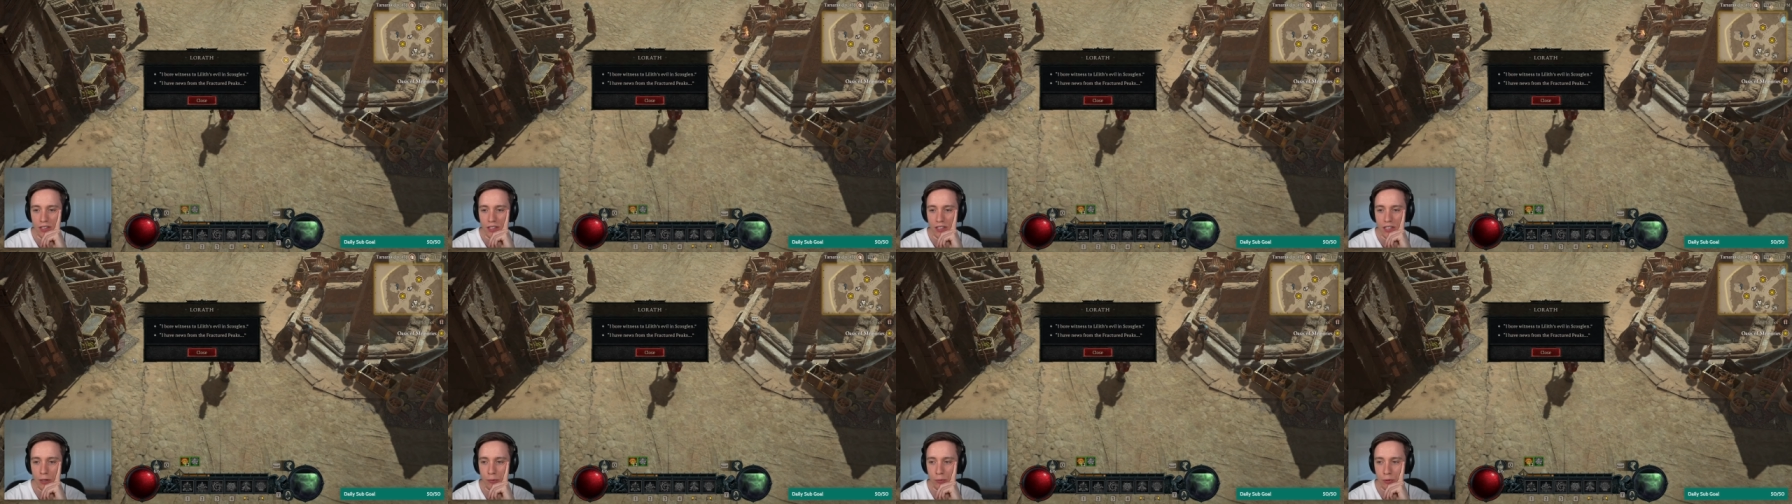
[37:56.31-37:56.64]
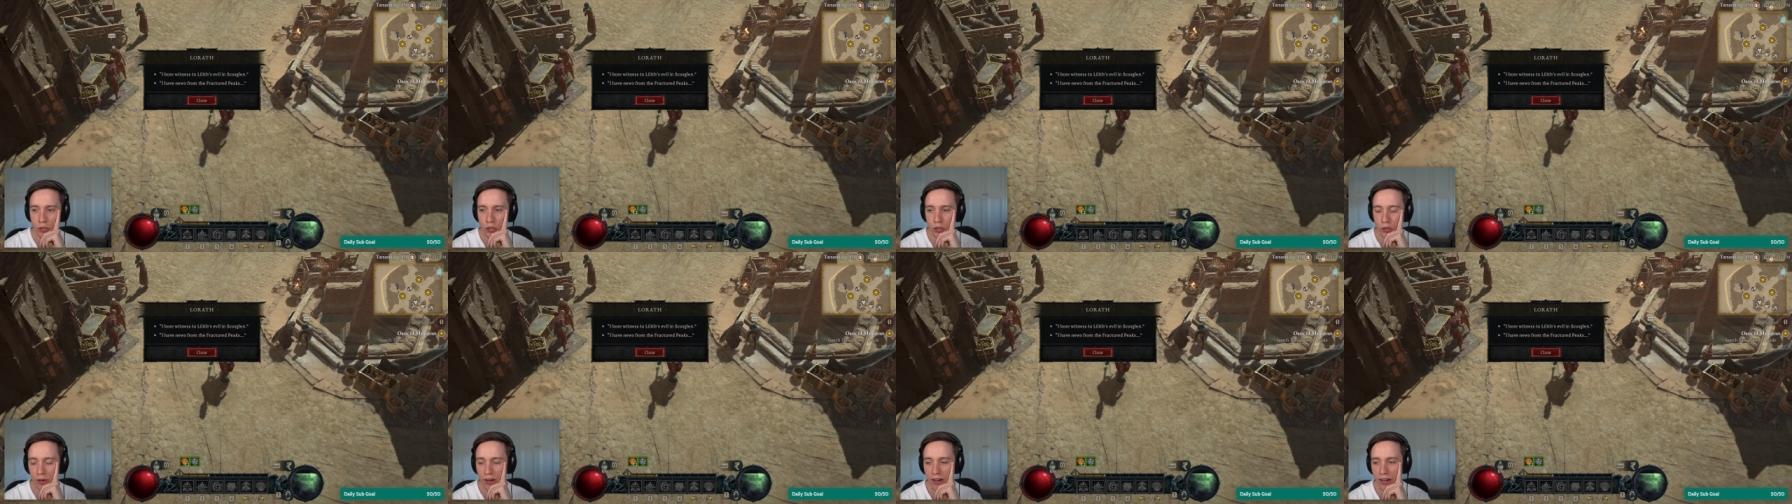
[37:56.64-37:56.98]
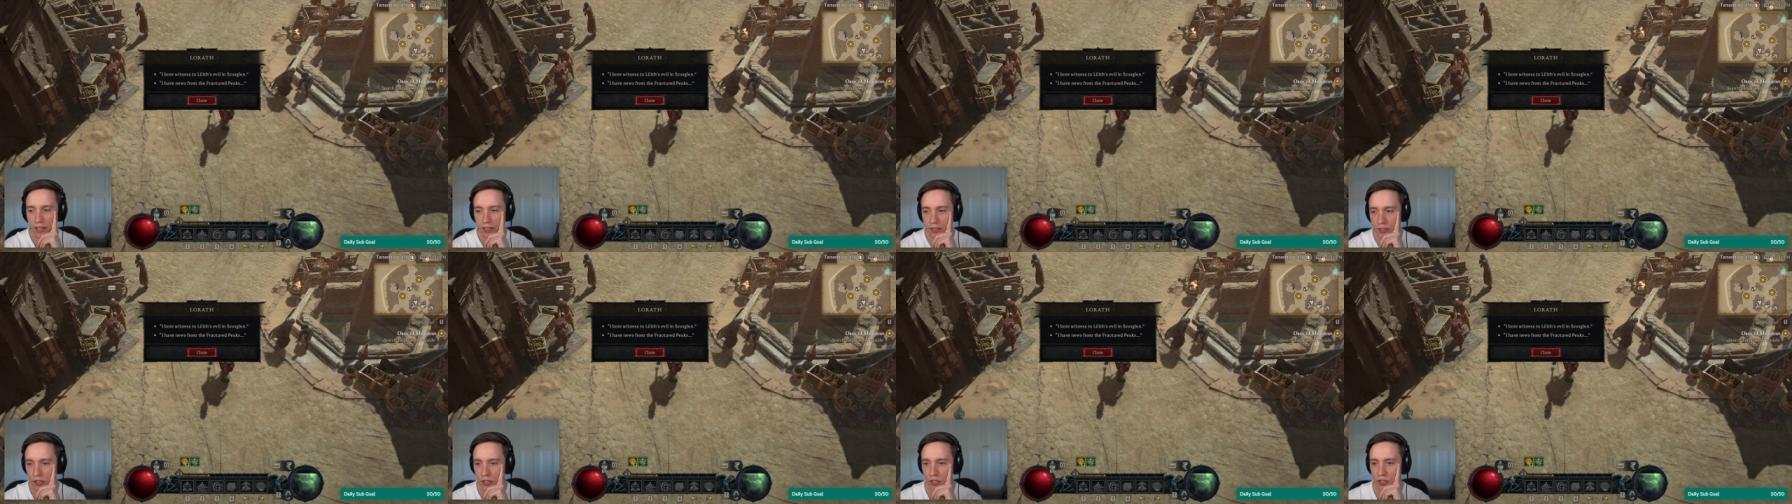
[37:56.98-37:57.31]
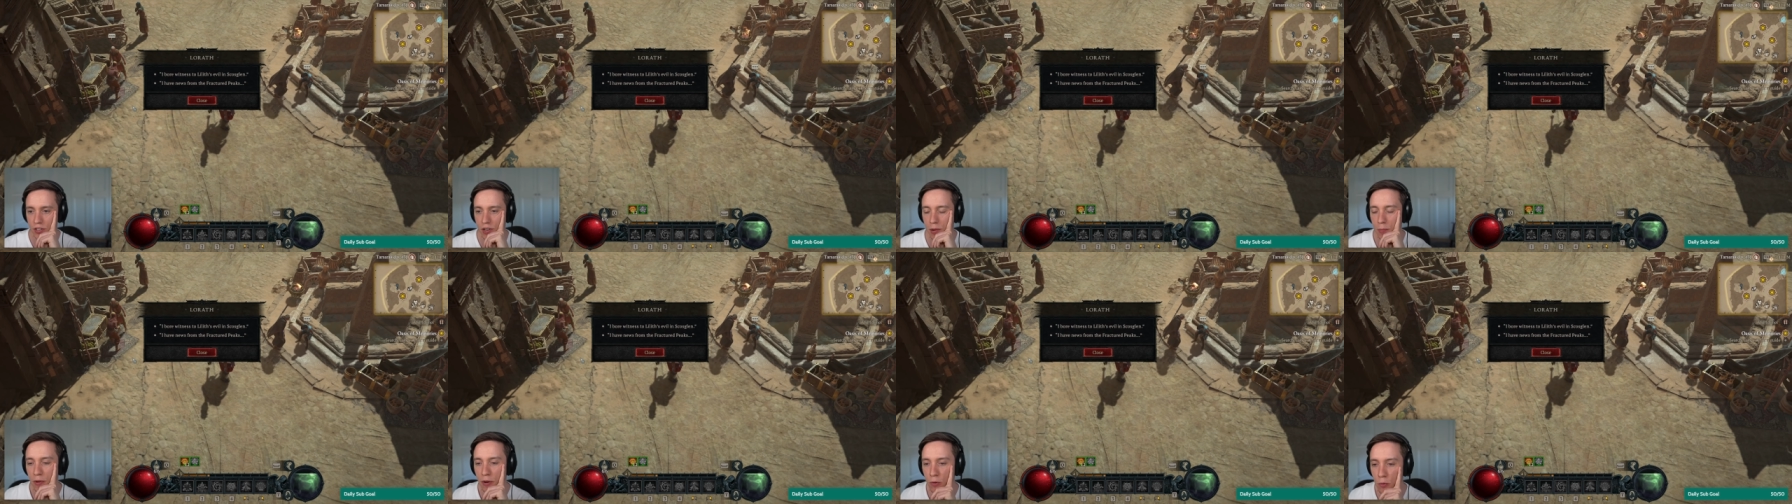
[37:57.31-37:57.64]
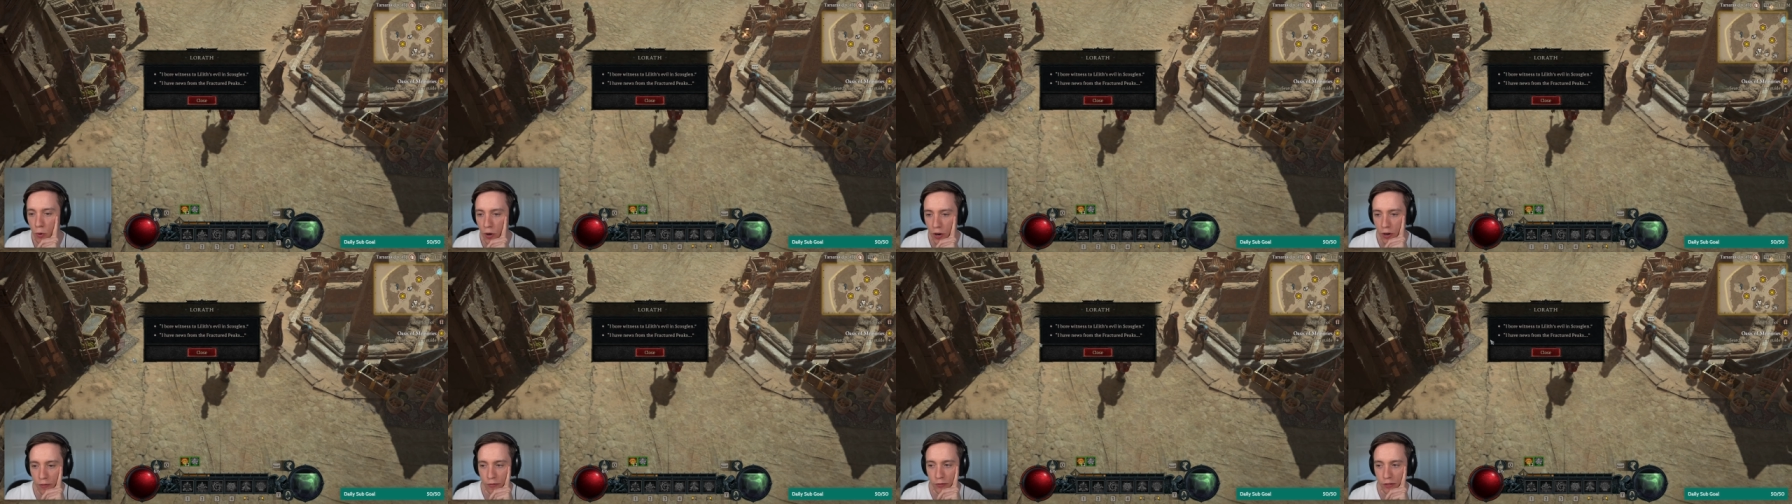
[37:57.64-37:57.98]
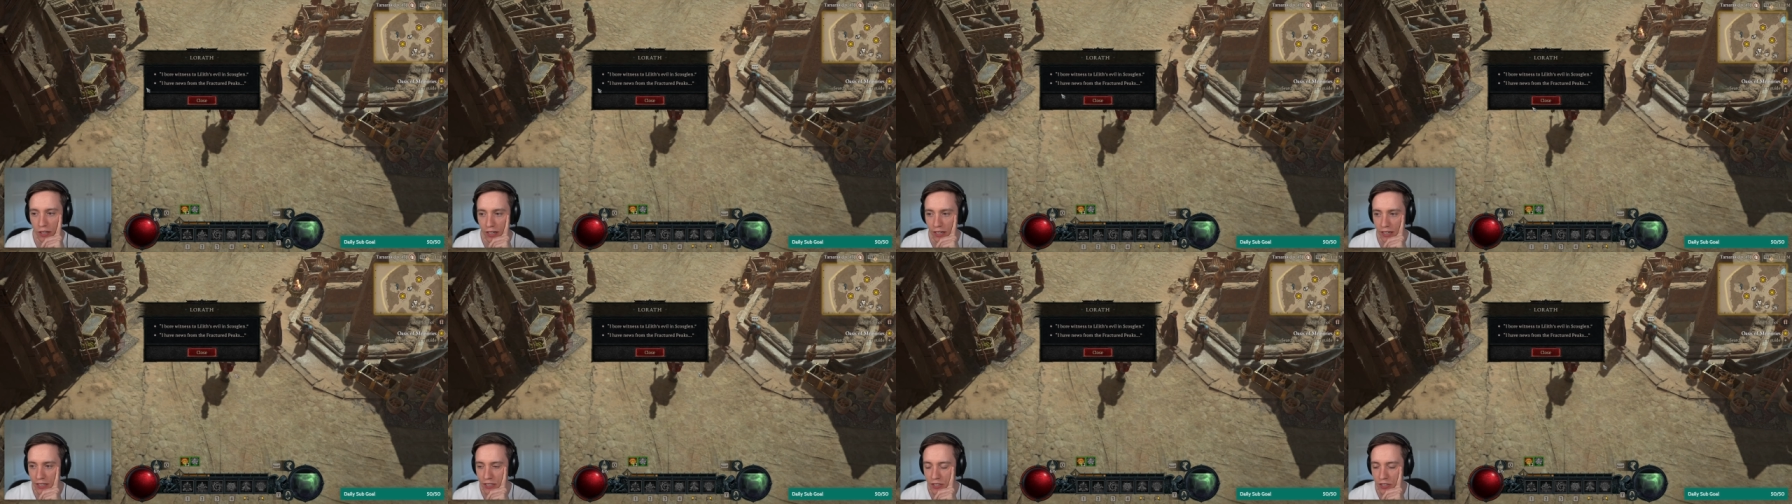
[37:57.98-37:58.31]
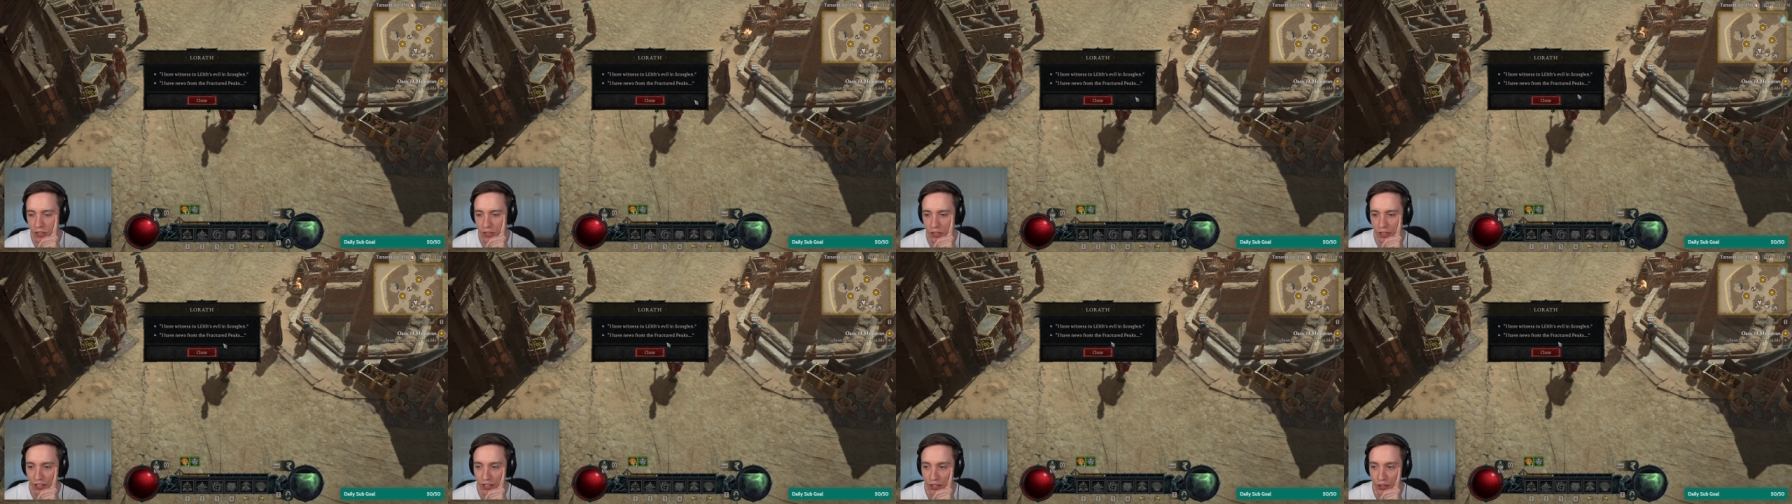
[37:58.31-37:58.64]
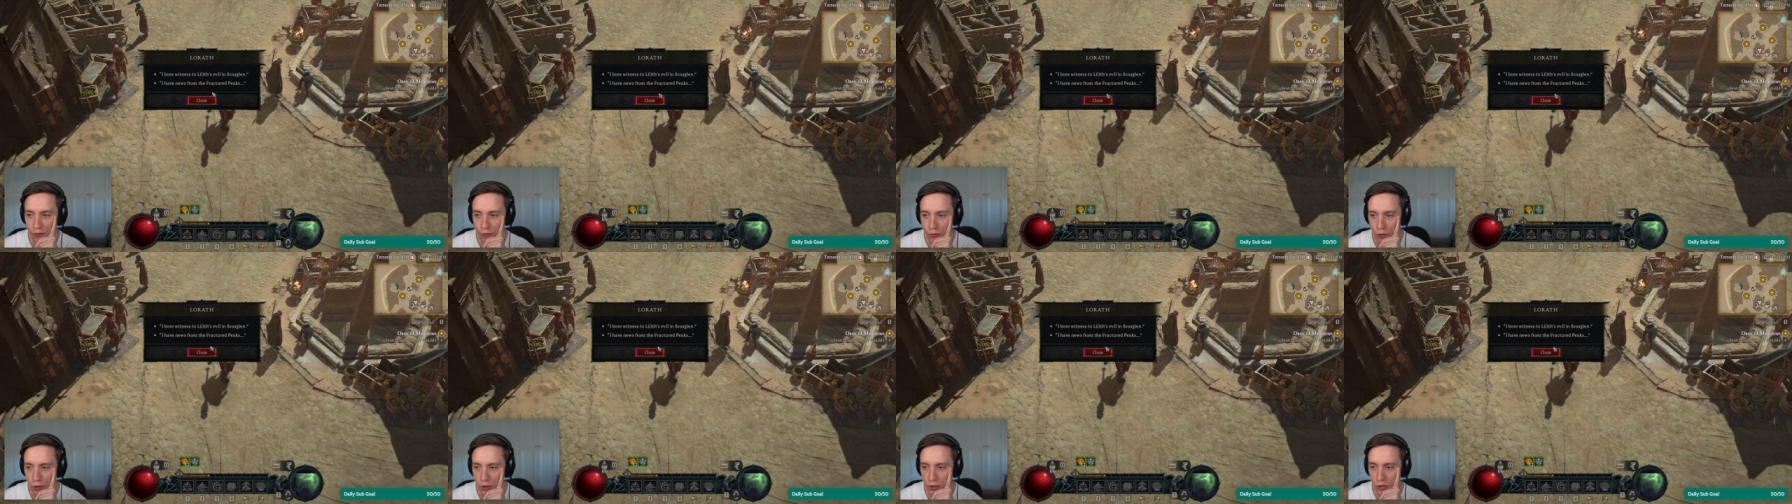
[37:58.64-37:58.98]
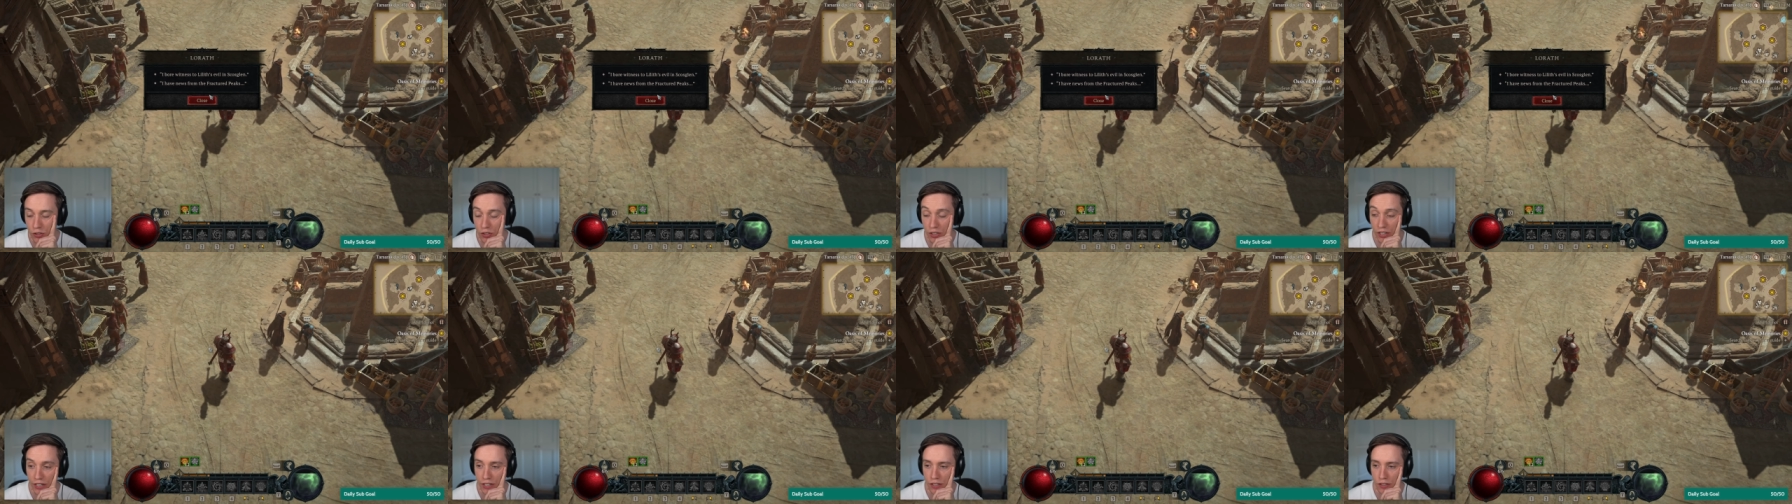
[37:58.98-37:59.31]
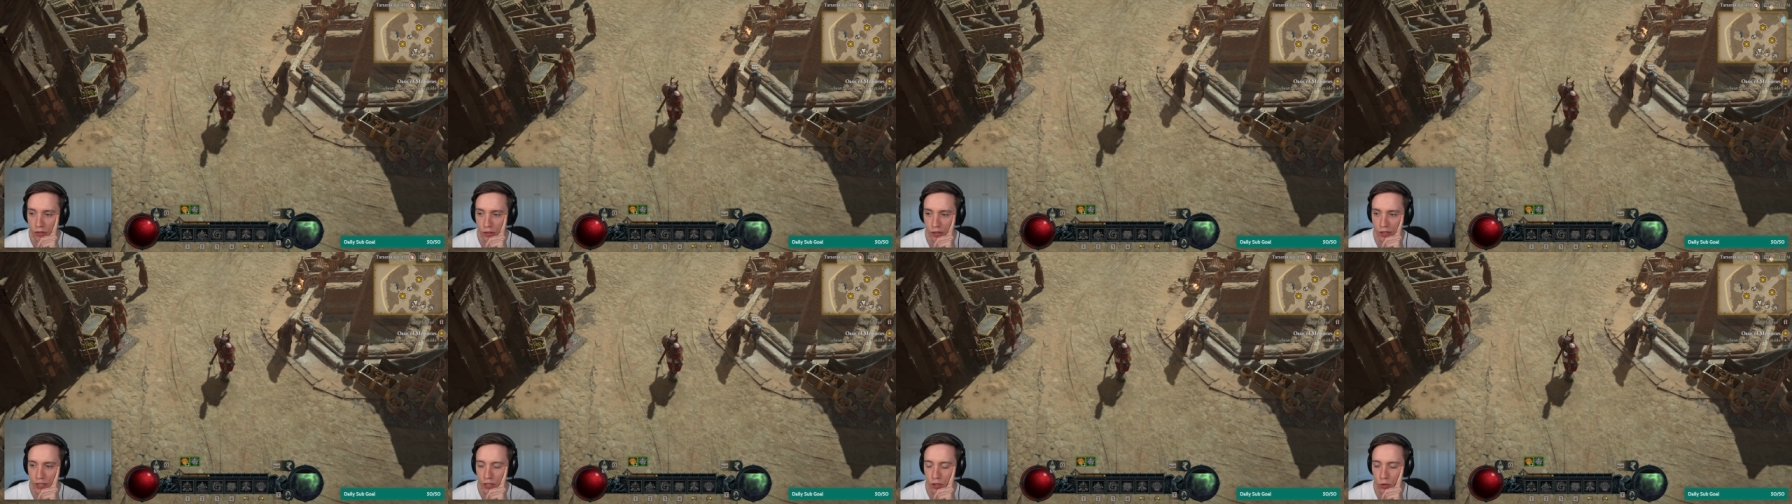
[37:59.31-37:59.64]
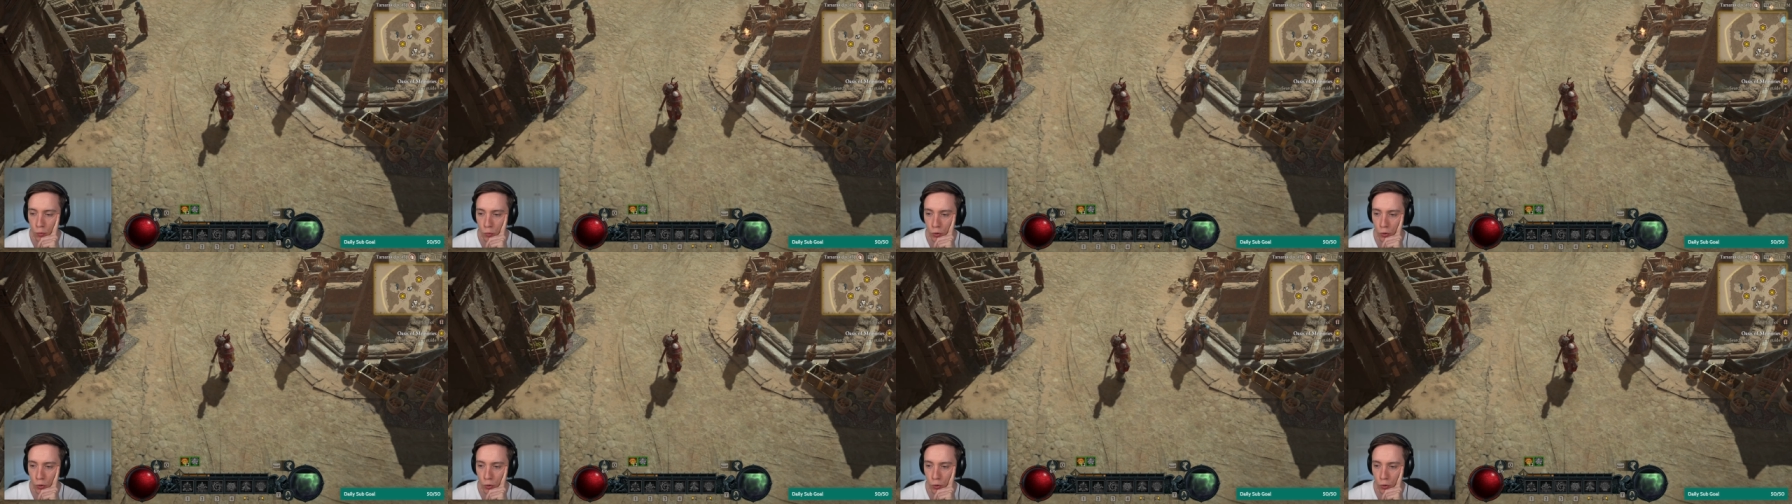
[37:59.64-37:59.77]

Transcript: They were trying to summon one of the lesser evils into this